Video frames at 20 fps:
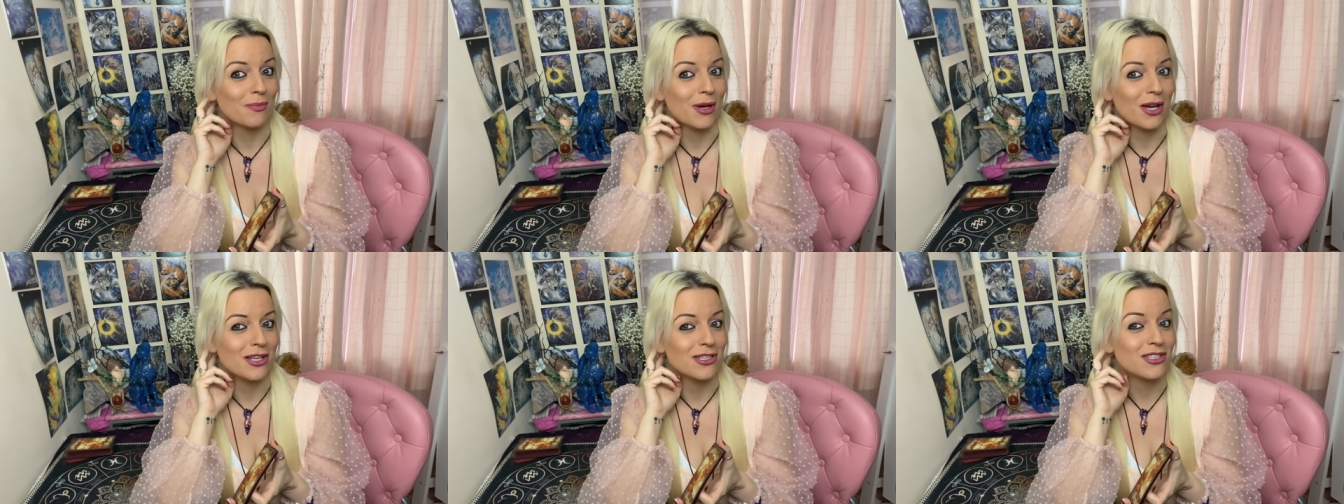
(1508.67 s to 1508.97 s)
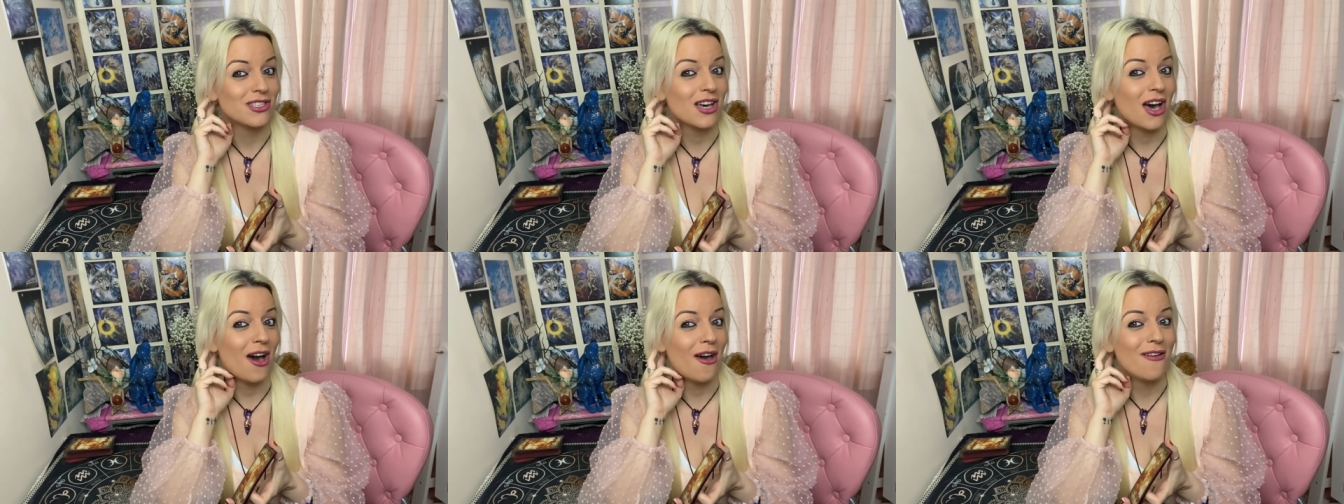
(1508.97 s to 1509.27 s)
but I
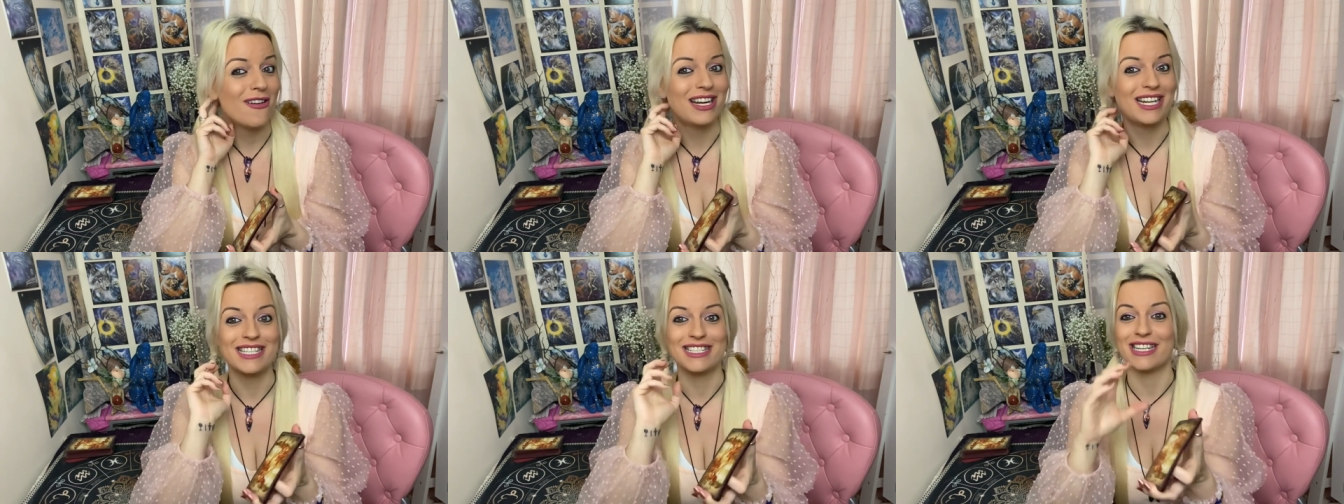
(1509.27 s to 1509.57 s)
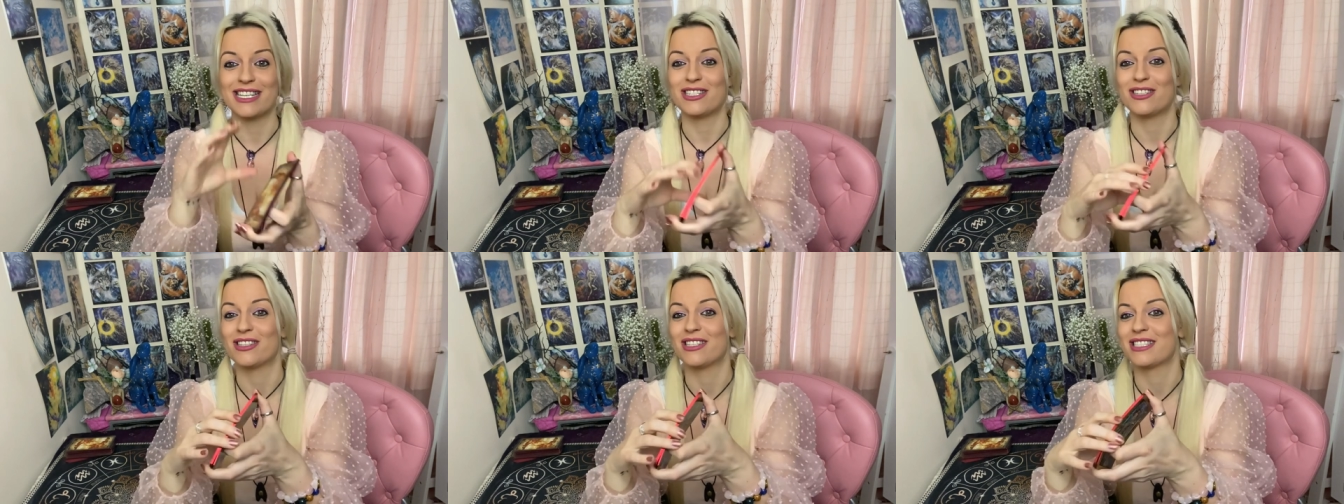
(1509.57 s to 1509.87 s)
totally
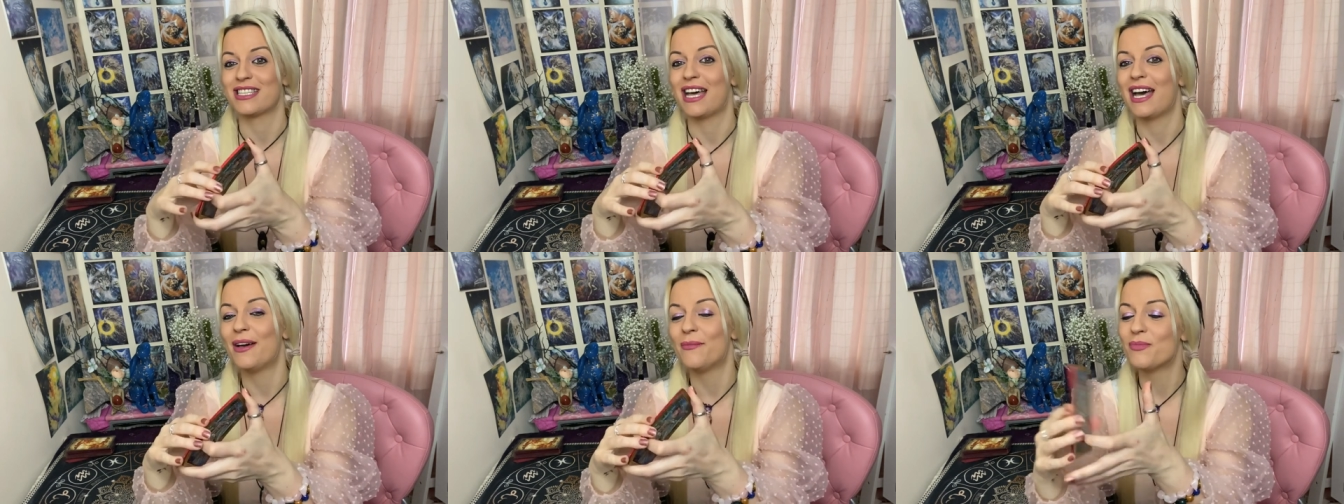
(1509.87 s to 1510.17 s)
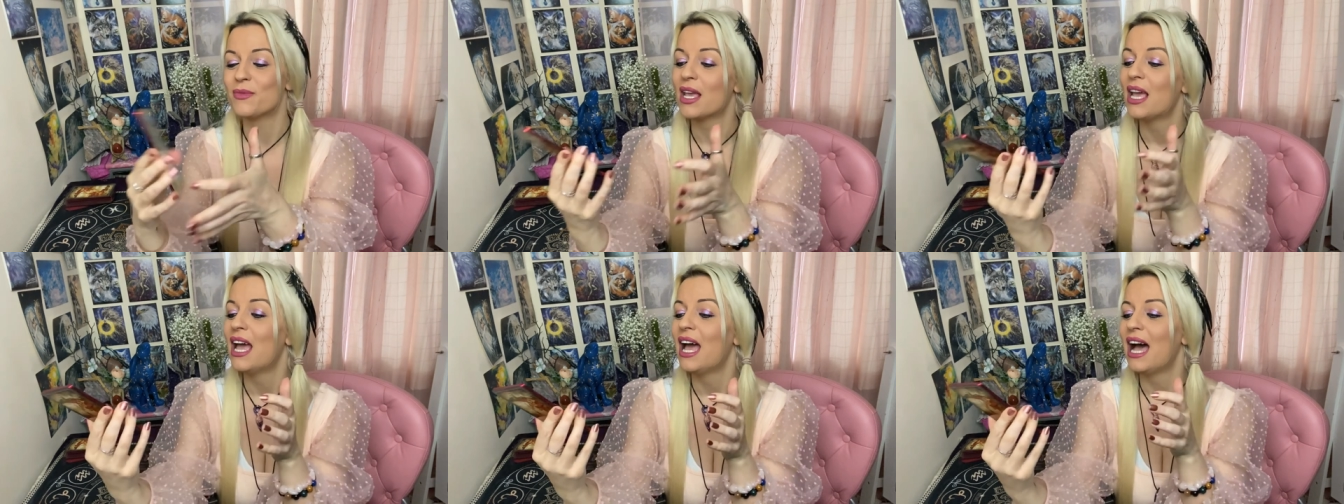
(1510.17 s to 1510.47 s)
did just
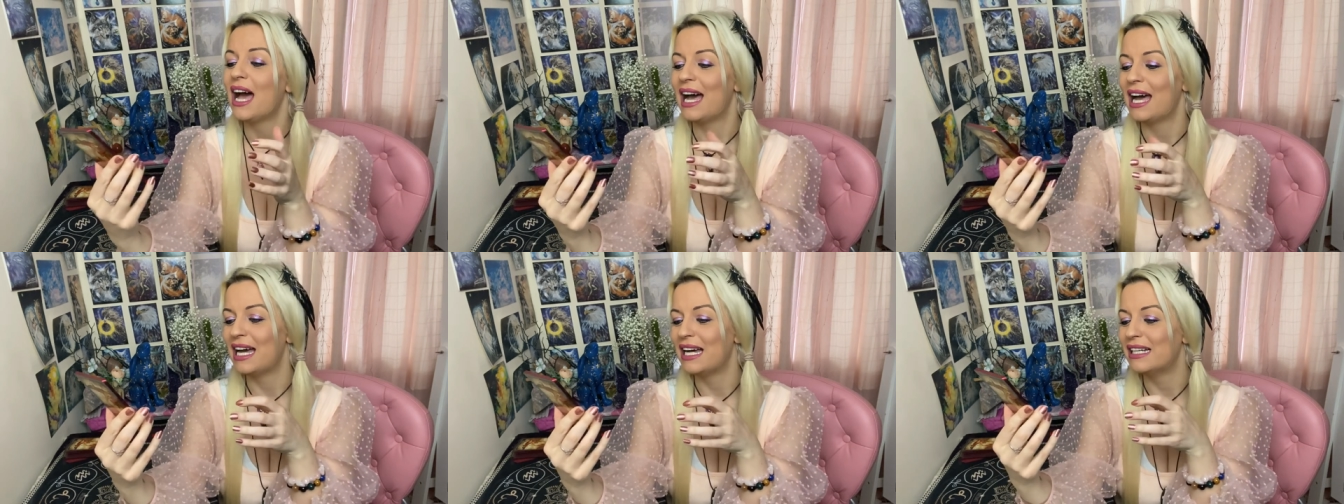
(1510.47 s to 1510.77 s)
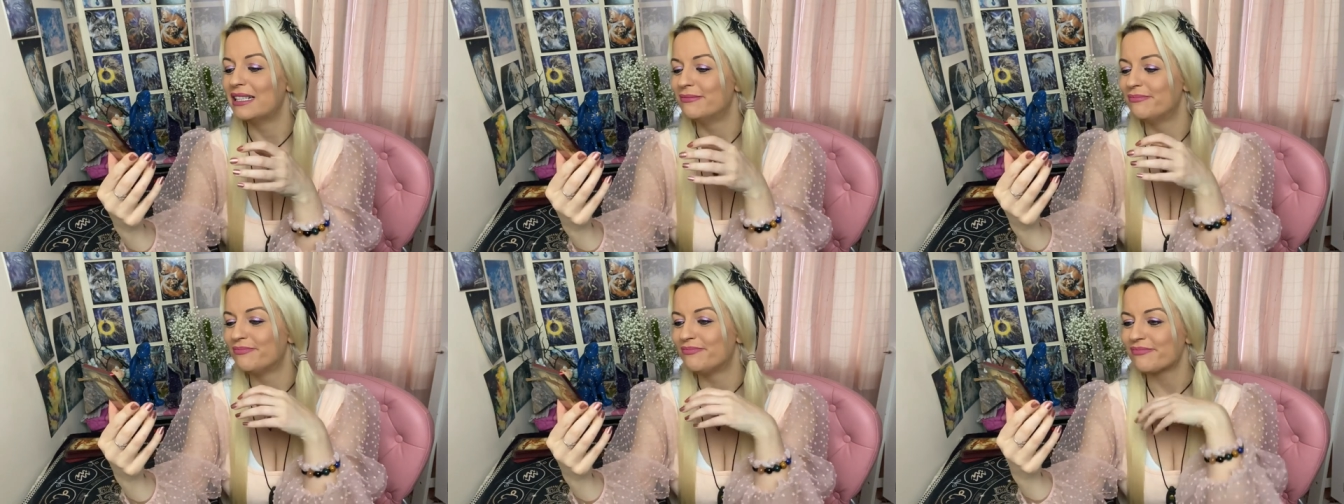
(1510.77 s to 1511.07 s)
then.
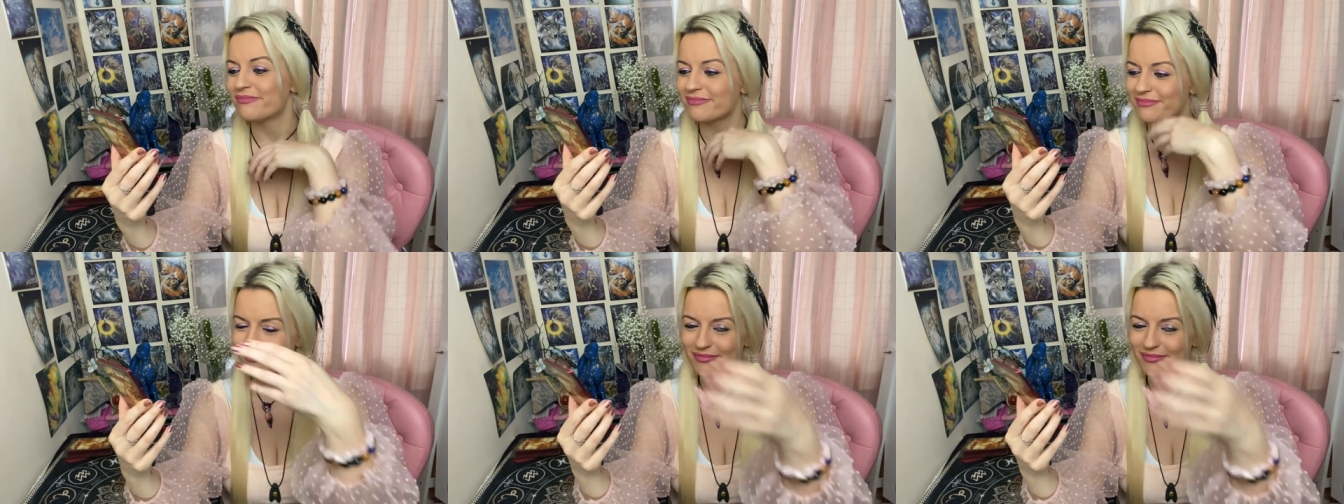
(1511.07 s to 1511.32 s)
I